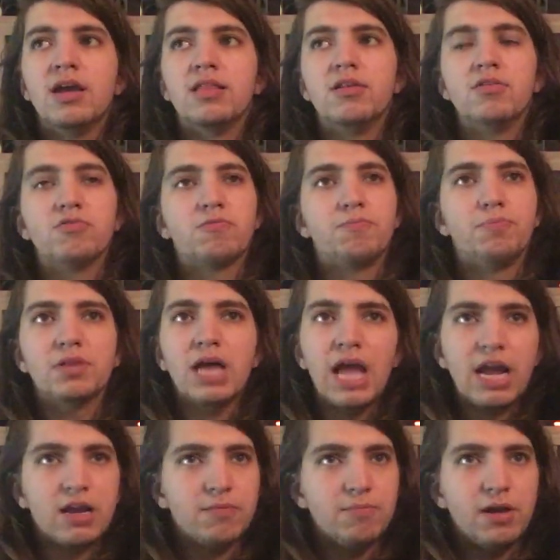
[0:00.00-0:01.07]
There's
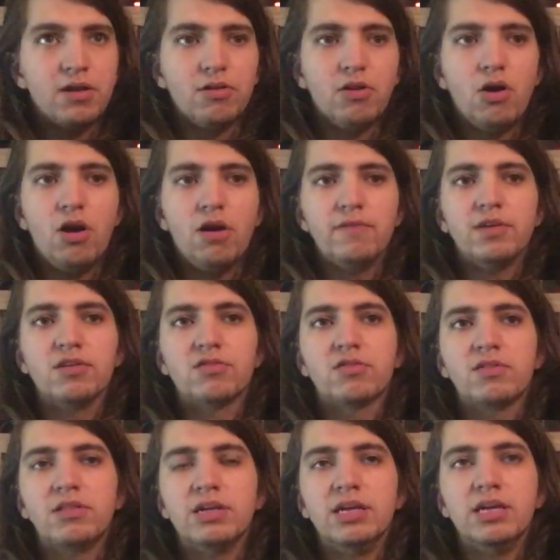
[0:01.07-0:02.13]
black metal,
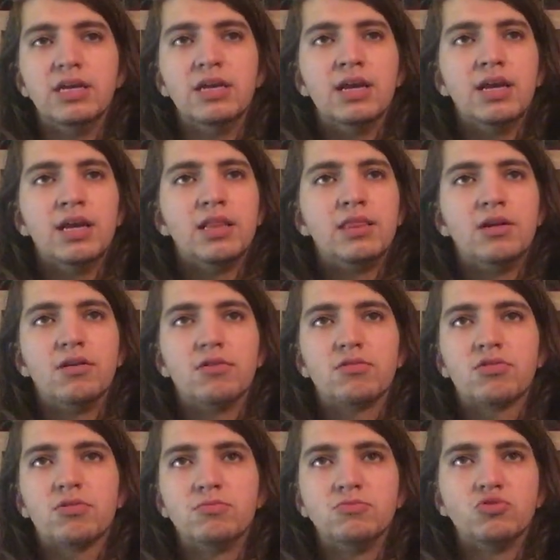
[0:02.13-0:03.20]
obviously.
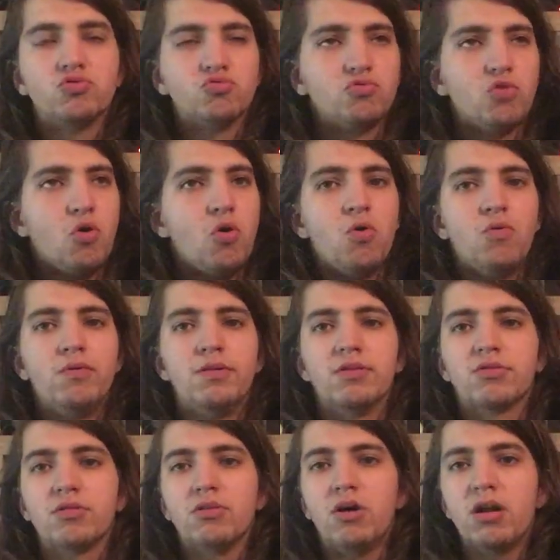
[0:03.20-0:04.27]
There's some drone.
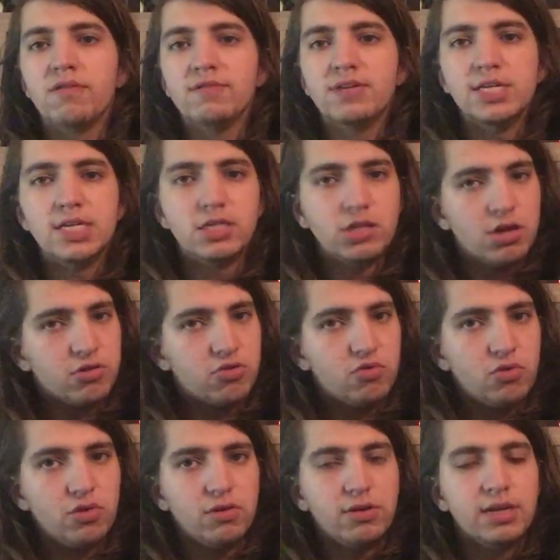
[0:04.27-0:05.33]
There's a lot of
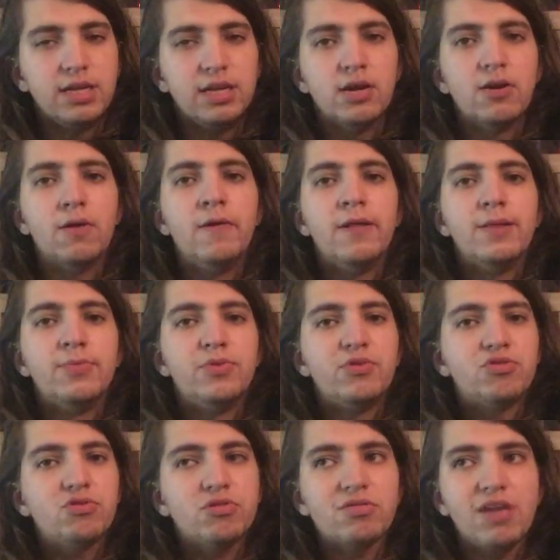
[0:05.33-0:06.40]
industrial in here.
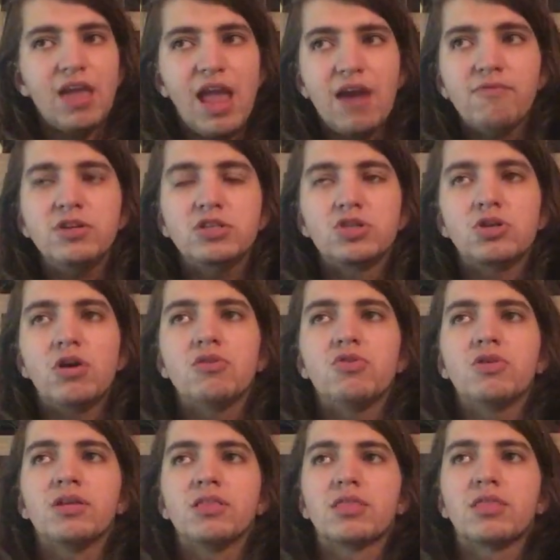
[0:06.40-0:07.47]
There's just every genre
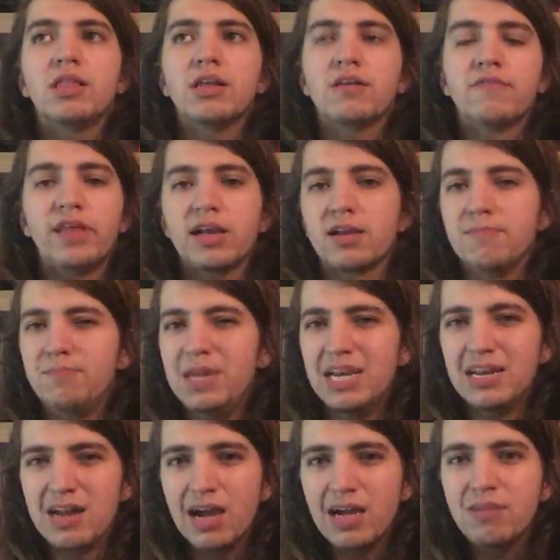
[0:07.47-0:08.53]
you can think of that can be
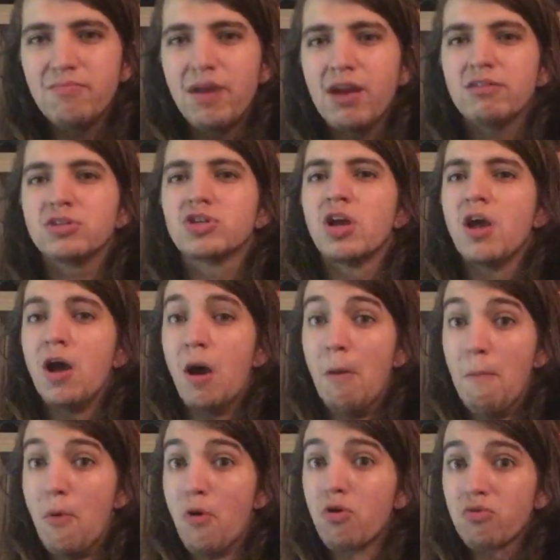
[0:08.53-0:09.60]
nightmarish.
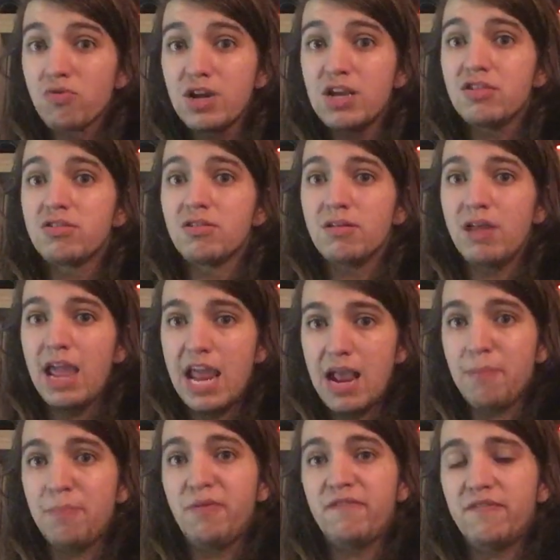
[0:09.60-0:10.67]
Maurice
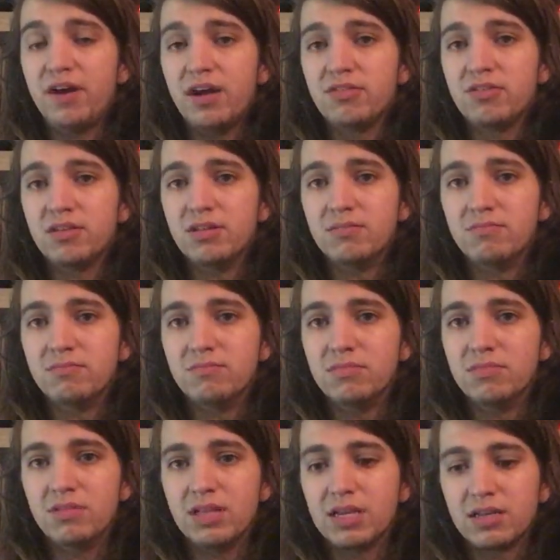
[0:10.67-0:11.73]
amplifies it
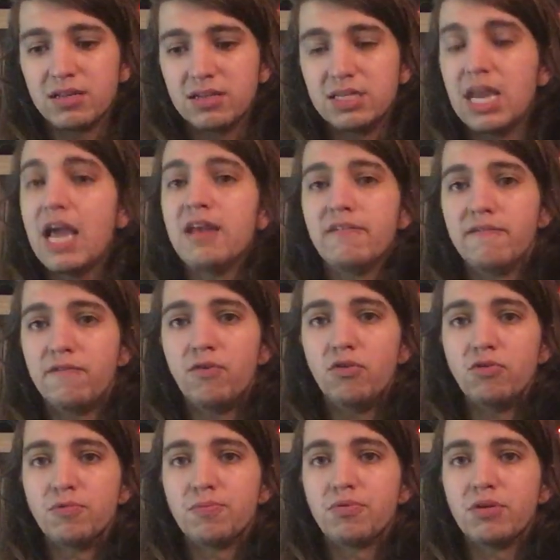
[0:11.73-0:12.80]
like
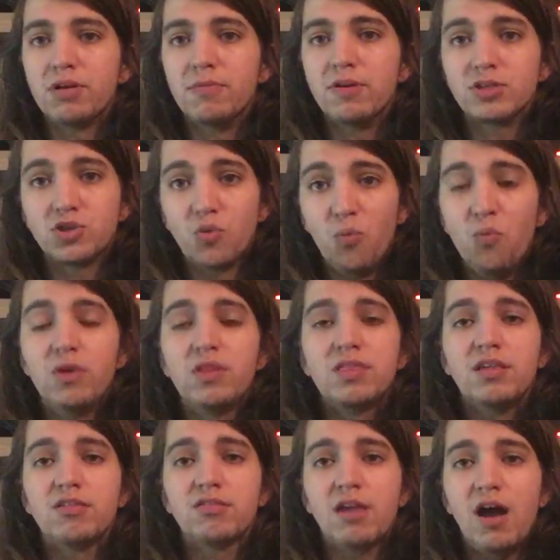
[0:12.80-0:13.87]
tenfold pretty much with
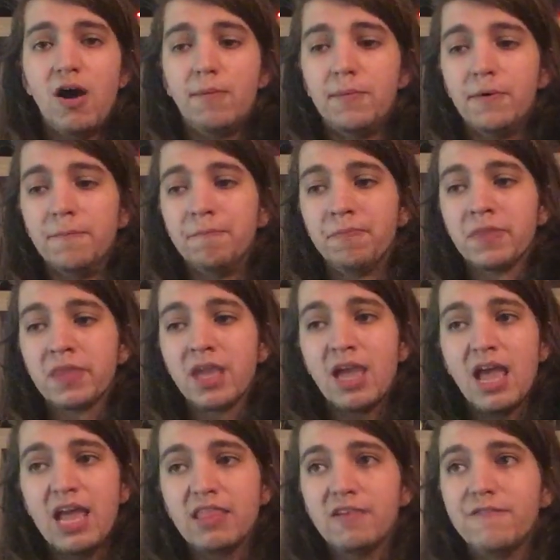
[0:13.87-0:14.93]
this album.
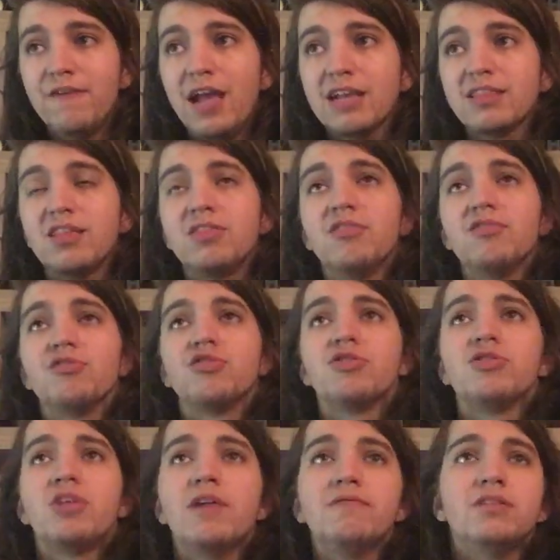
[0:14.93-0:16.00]
And the fact that there's
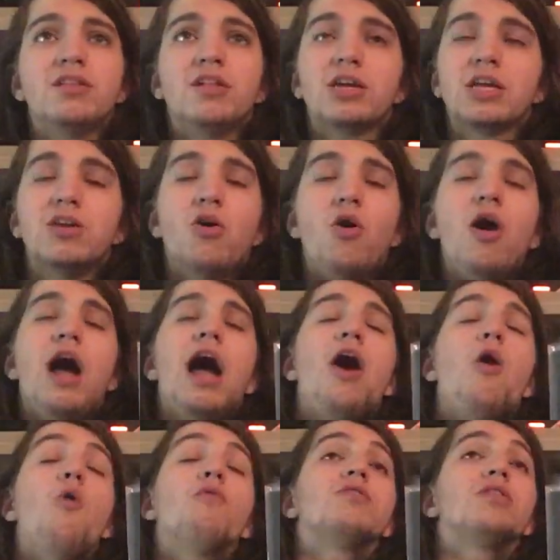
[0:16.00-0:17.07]
seven like an
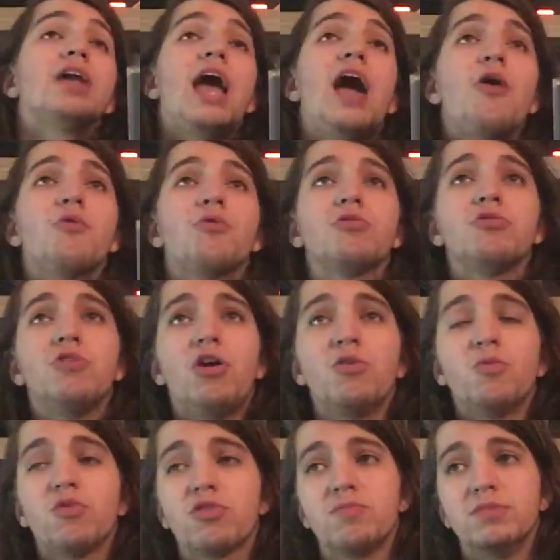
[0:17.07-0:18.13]
over an hour
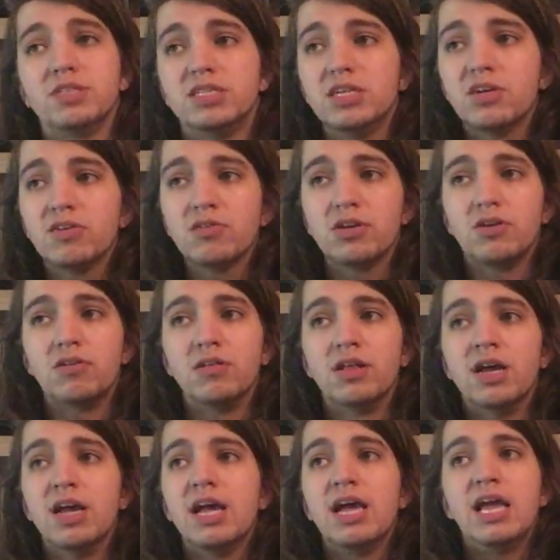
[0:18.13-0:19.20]
long worth of material,
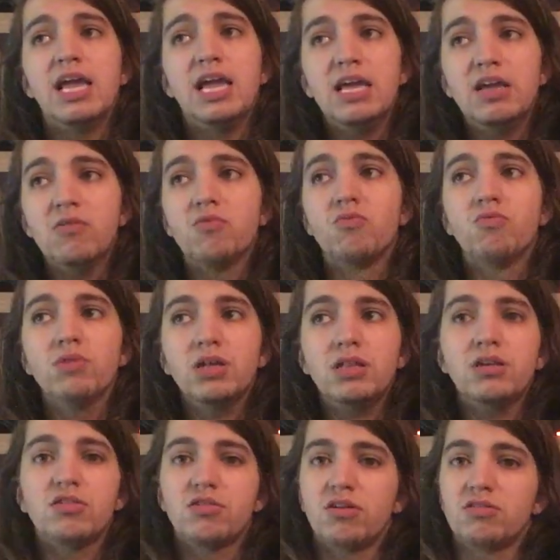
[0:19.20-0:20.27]
it
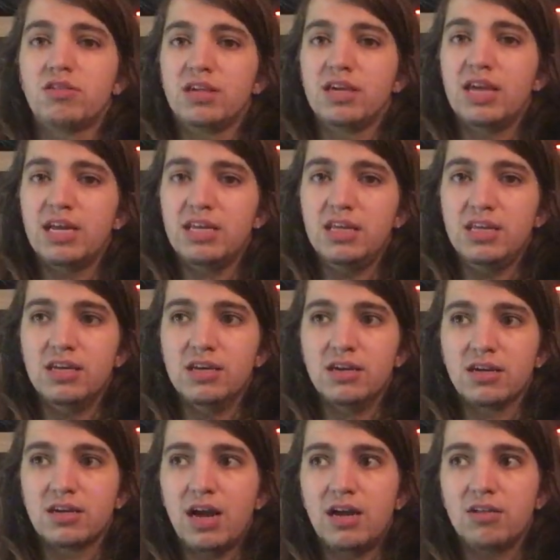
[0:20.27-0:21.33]
really starts to get you
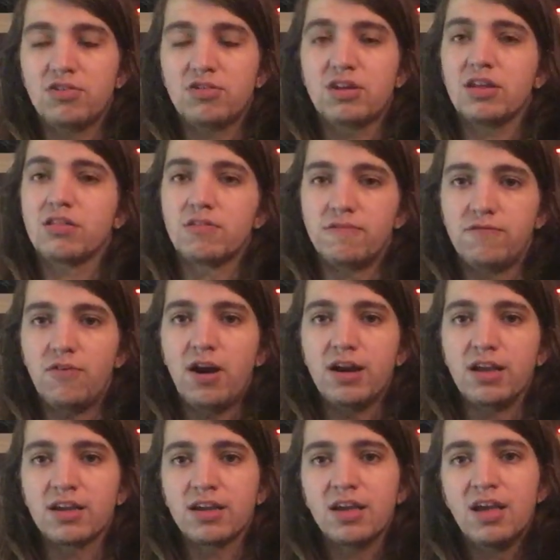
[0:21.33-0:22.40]
kind of
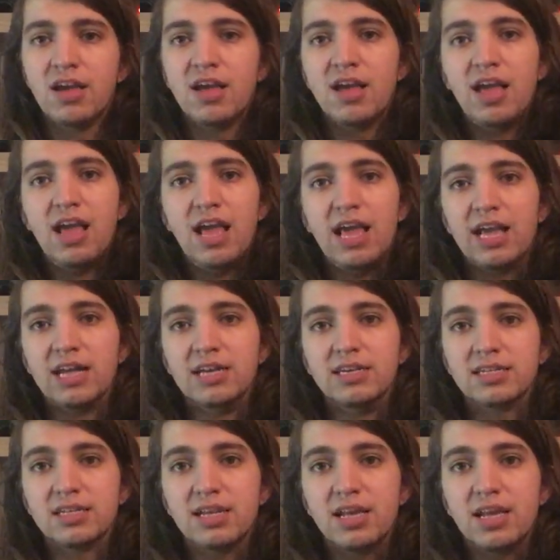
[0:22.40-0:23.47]
schizophrenic.
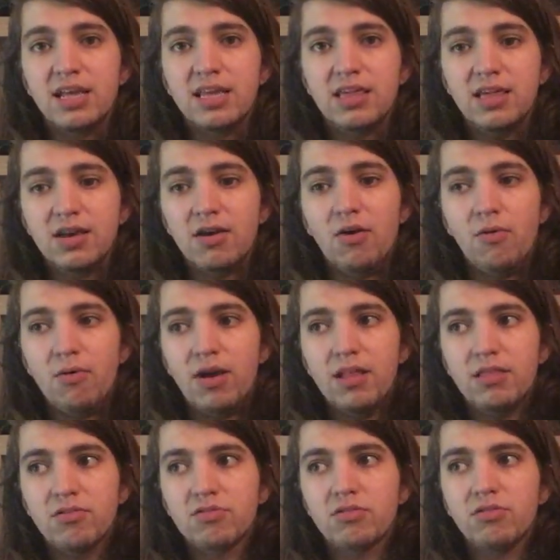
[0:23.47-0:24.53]
And you know,
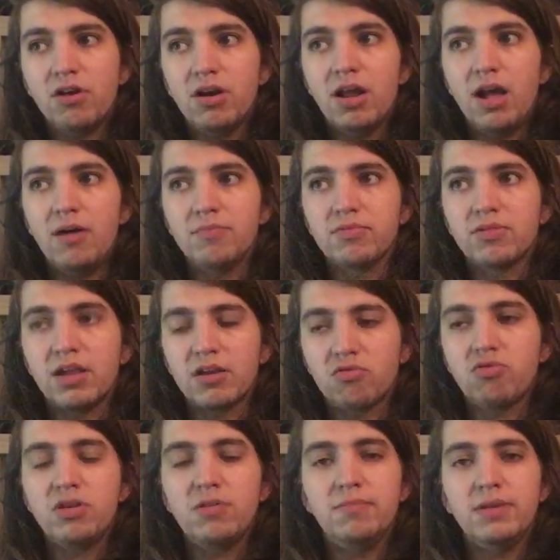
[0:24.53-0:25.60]
there's a lot of albums that
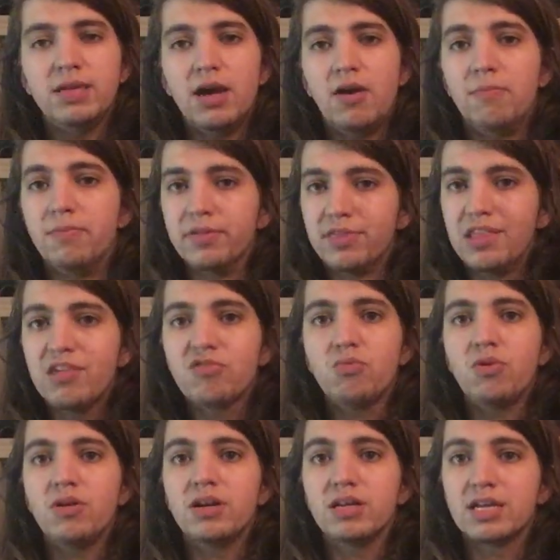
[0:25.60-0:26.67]
creep me out, but this
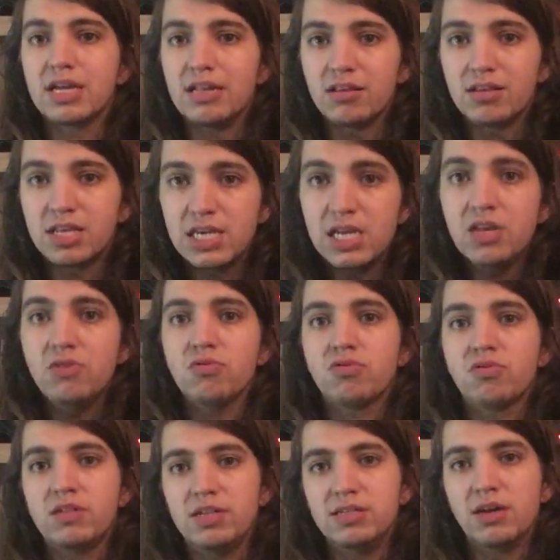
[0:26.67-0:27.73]
one
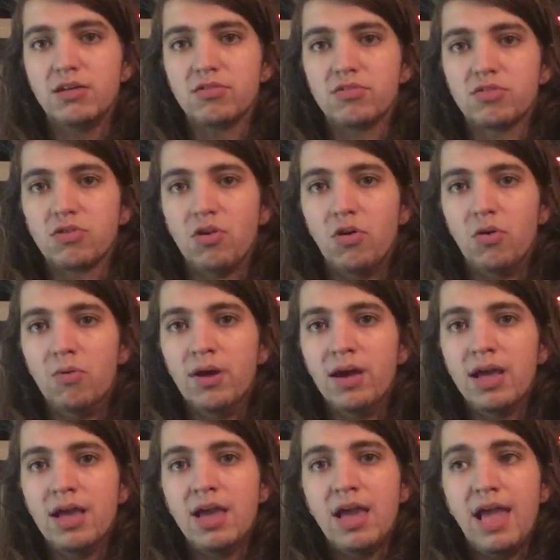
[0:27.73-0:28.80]
continuously does so
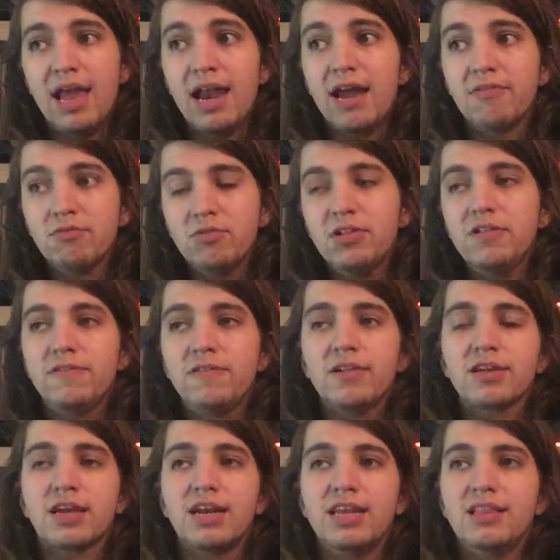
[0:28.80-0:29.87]
and I really feel
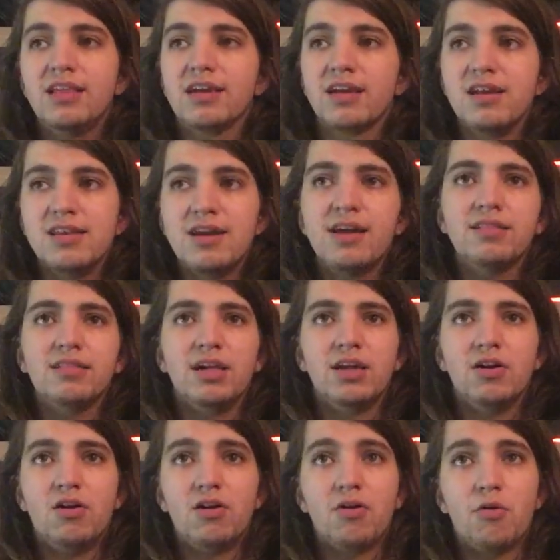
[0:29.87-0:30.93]
like I need like a
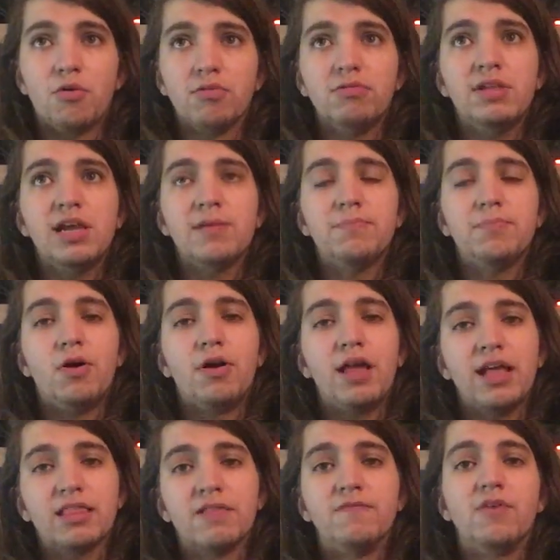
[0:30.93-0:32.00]
nightlight on or a lamp on
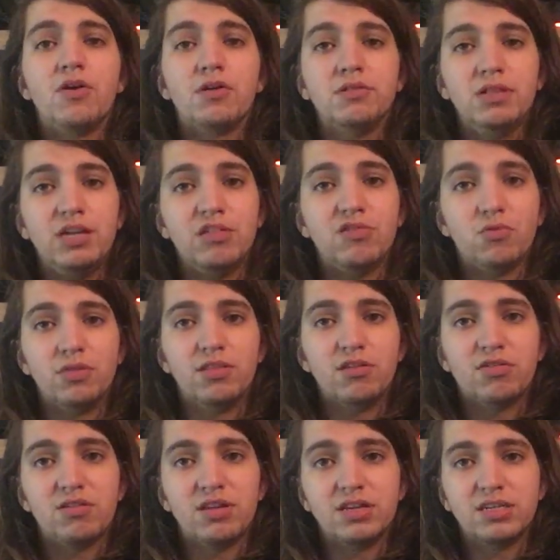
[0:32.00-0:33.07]
at the very least when
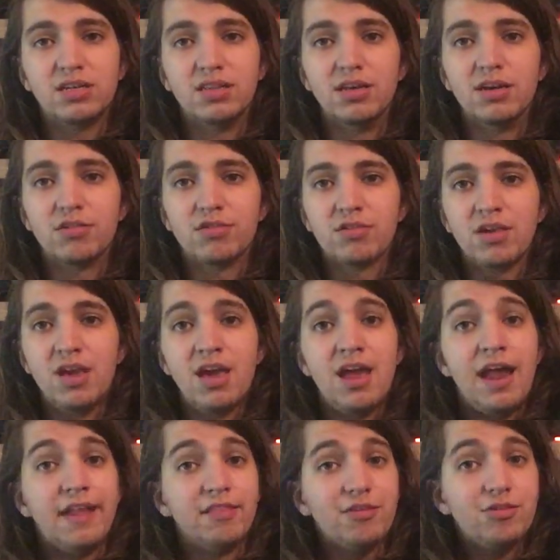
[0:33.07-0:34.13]
listening to this.
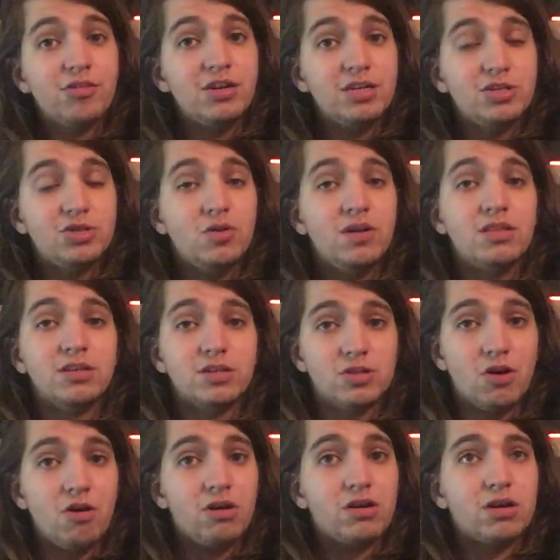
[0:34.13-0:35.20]
And listening to it in the
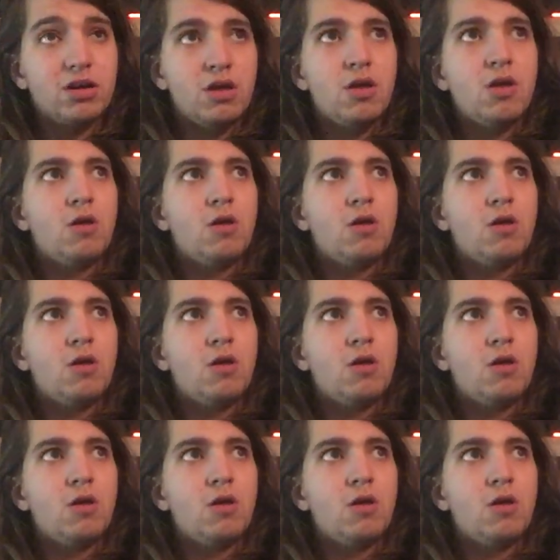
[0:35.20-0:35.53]
dark,